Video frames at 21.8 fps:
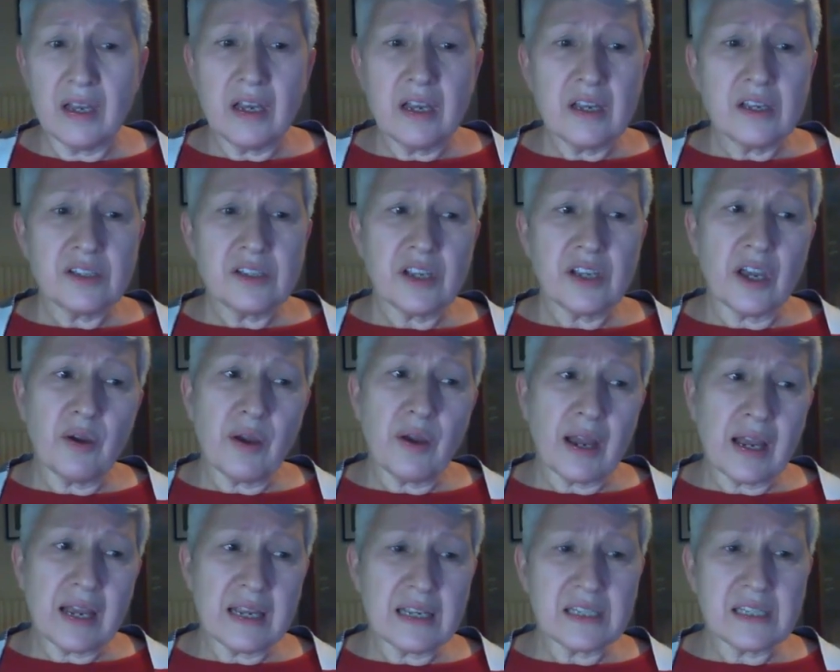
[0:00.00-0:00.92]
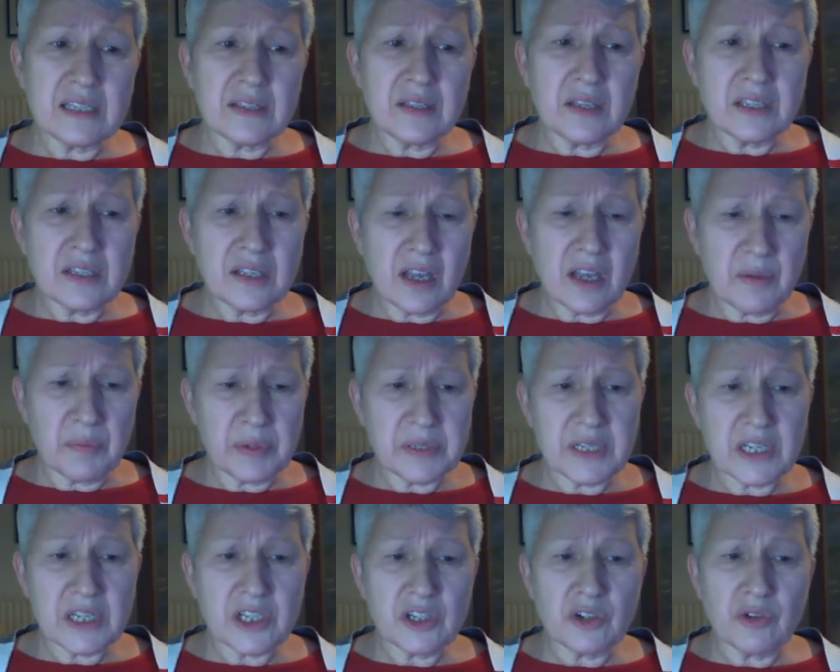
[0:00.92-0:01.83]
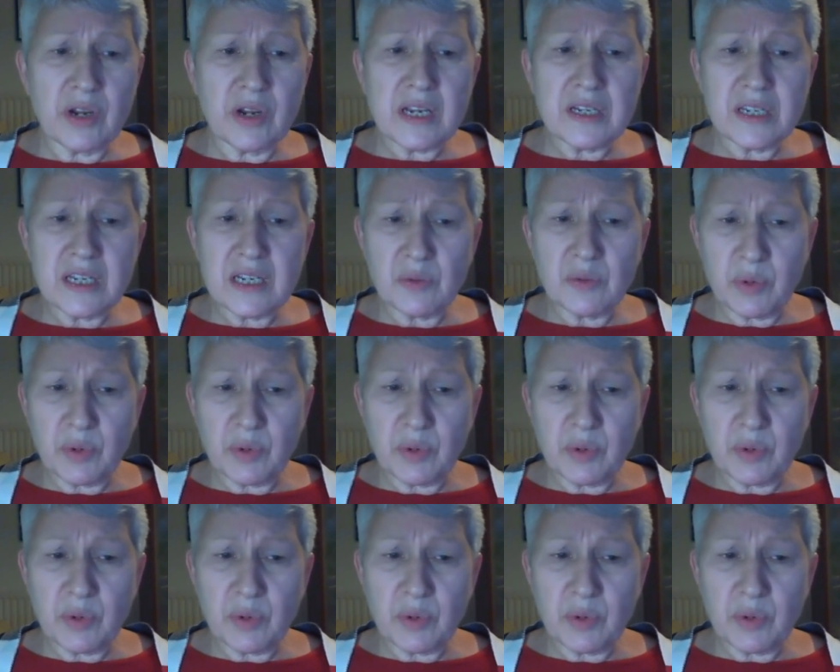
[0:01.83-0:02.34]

So as the sample is excreted,